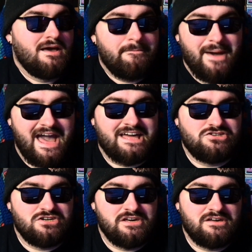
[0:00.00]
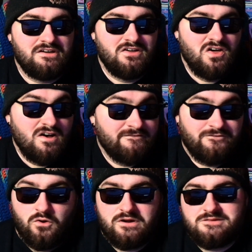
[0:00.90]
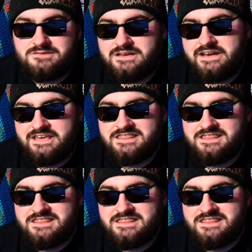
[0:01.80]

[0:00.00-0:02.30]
packaging for a CD.